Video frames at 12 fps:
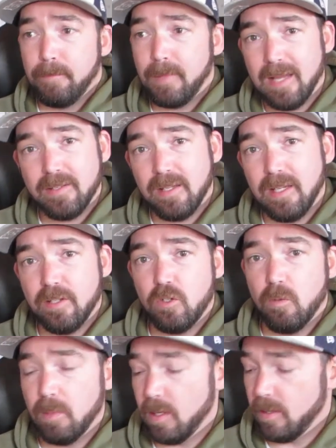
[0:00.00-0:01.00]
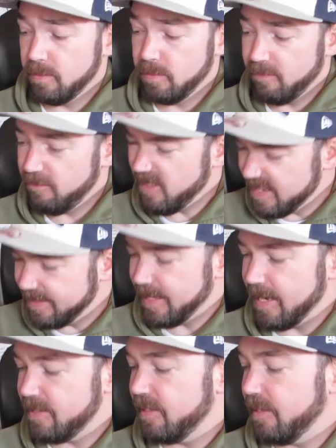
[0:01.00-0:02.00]
as it hits your mouth.
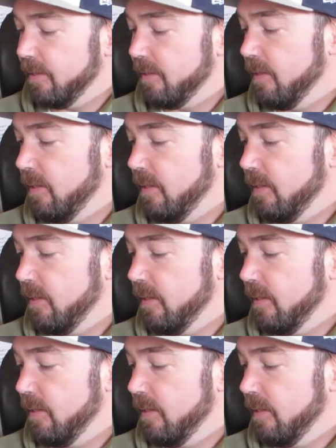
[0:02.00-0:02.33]
Fantastic.